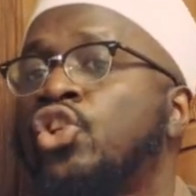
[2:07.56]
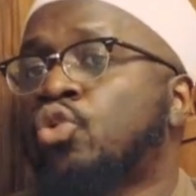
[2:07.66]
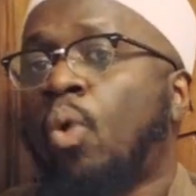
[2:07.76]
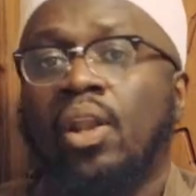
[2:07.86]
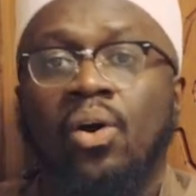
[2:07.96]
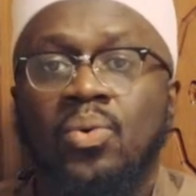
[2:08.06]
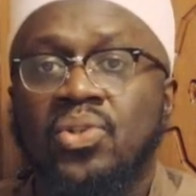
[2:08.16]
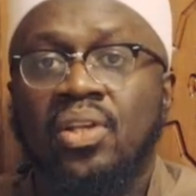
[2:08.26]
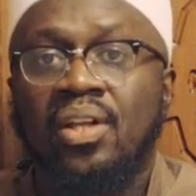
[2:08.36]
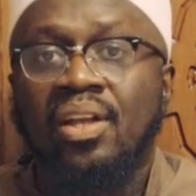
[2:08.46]
just
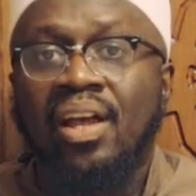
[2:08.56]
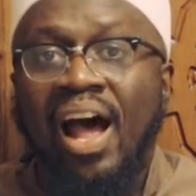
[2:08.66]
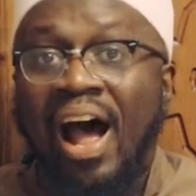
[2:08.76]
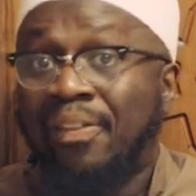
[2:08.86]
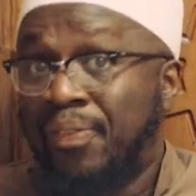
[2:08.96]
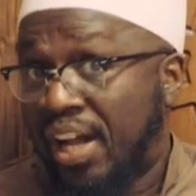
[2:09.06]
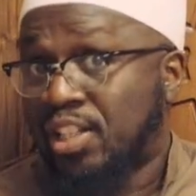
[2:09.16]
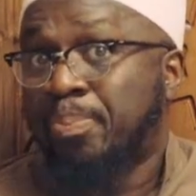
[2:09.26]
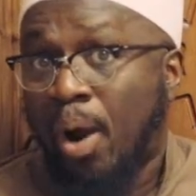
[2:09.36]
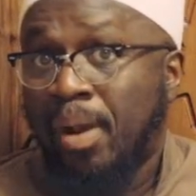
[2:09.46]
swallows. And
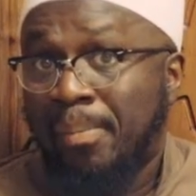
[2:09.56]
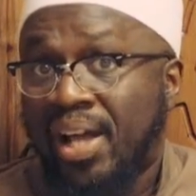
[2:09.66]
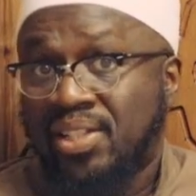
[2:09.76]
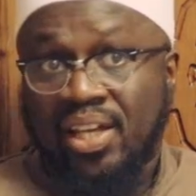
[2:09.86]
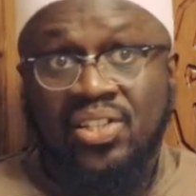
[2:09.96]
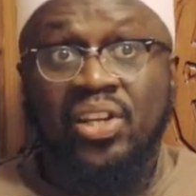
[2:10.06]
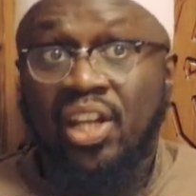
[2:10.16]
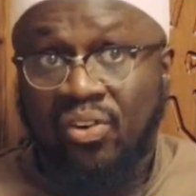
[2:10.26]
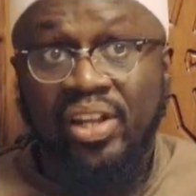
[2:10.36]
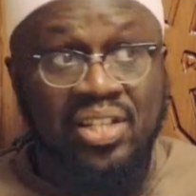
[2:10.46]
that's problematic. It's going
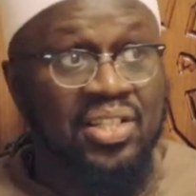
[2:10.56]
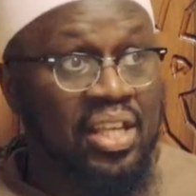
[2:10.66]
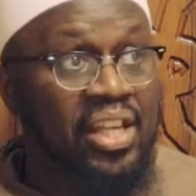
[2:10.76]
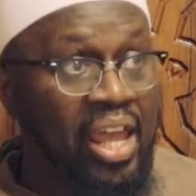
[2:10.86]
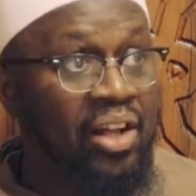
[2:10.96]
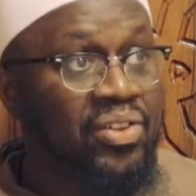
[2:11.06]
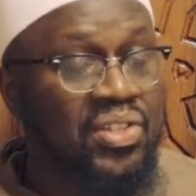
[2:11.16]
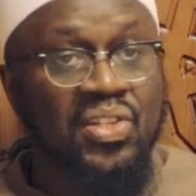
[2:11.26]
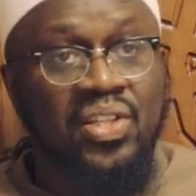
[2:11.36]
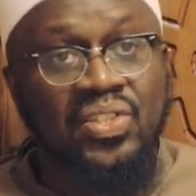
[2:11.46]
to create
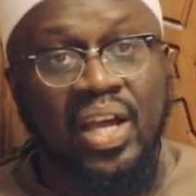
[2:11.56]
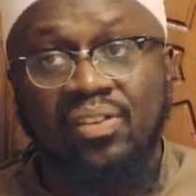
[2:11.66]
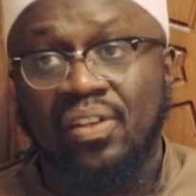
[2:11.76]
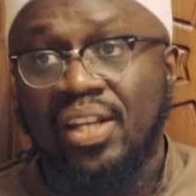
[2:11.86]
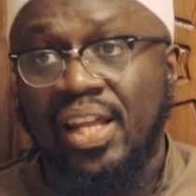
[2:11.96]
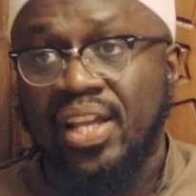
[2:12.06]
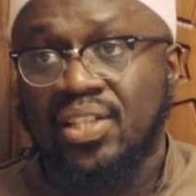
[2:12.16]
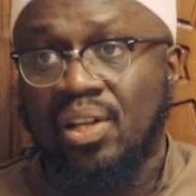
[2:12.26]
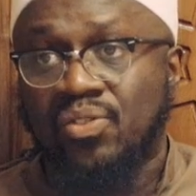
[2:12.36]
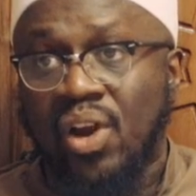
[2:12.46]
illnesses inside of the
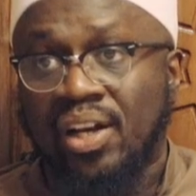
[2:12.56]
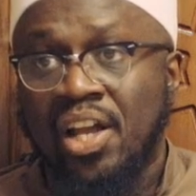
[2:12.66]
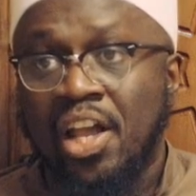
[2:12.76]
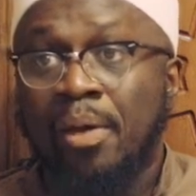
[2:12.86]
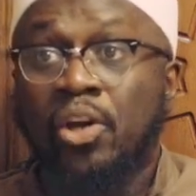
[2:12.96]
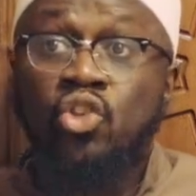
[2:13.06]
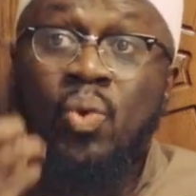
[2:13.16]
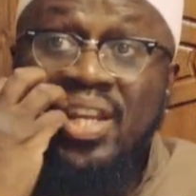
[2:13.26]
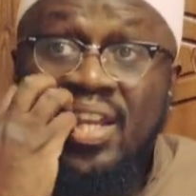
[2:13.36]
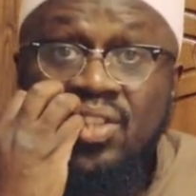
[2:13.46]
digestive tract because
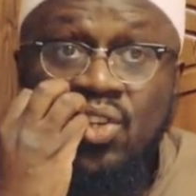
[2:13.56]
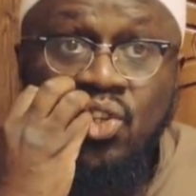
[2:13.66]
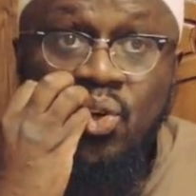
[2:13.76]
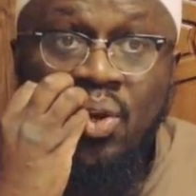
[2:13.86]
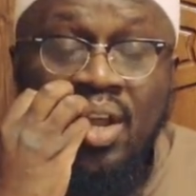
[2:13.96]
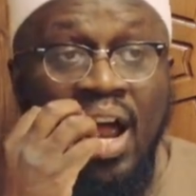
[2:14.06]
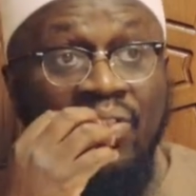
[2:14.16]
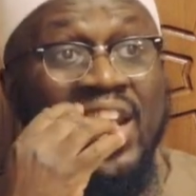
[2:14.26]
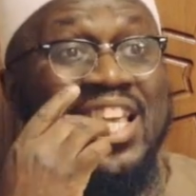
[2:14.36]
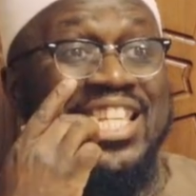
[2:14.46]
we need to chew.
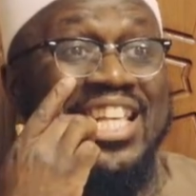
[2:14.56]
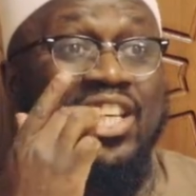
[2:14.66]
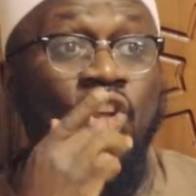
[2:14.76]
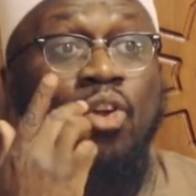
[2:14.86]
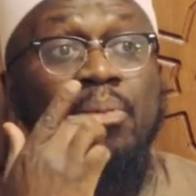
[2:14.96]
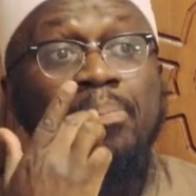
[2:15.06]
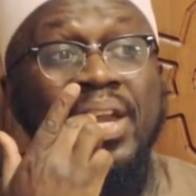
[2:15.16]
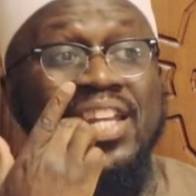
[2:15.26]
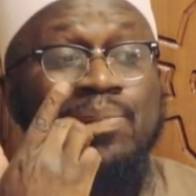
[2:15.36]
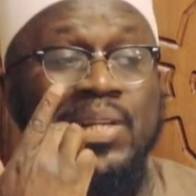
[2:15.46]
And then he says that the human
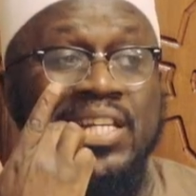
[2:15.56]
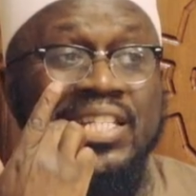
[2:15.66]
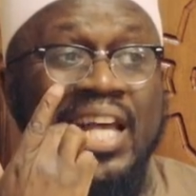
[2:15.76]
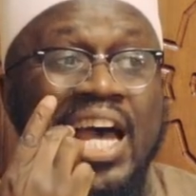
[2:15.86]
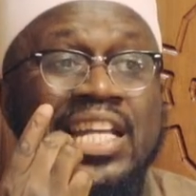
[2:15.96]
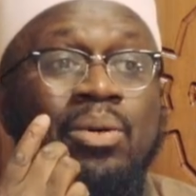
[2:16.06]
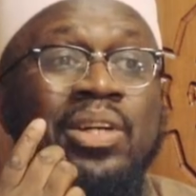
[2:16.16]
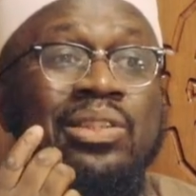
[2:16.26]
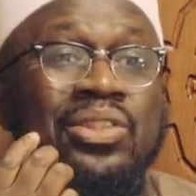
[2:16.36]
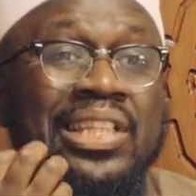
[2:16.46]
being has been designed that
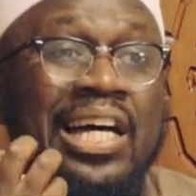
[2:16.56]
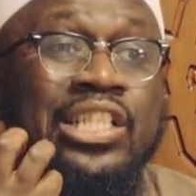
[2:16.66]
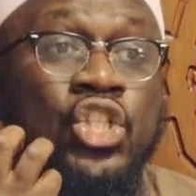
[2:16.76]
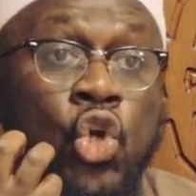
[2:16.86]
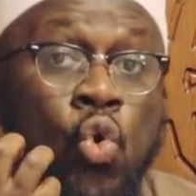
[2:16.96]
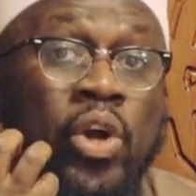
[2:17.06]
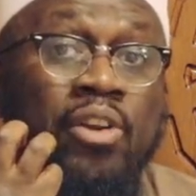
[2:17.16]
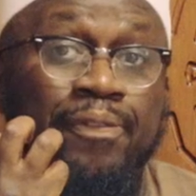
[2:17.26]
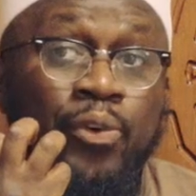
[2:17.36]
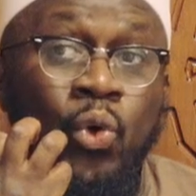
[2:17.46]
when you start
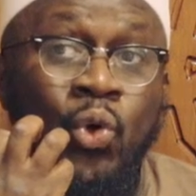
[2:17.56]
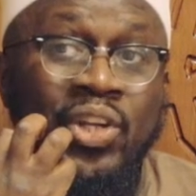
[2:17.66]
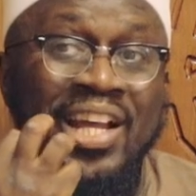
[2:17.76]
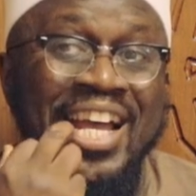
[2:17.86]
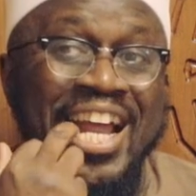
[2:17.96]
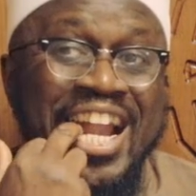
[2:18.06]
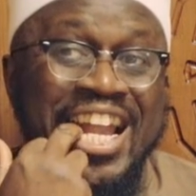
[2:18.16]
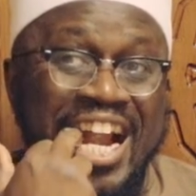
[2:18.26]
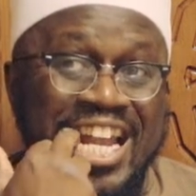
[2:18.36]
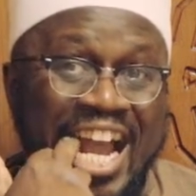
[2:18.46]
chewing food,
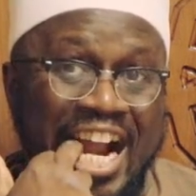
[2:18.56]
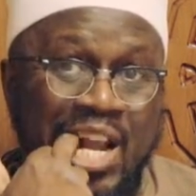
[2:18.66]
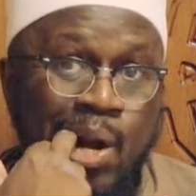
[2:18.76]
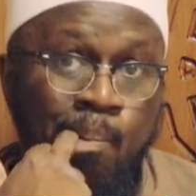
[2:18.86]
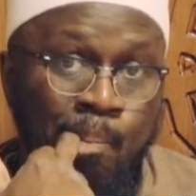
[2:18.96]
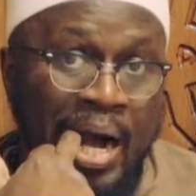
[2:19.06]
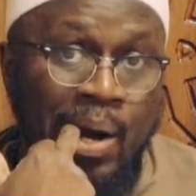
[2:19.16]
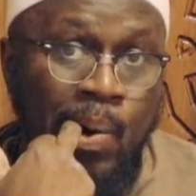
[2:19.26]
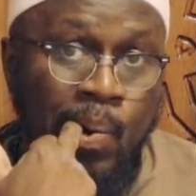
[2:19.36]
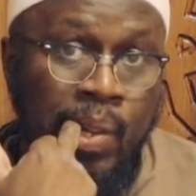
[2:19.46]
that the actual
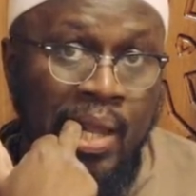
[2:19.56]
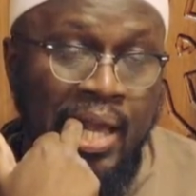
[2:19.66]
mouth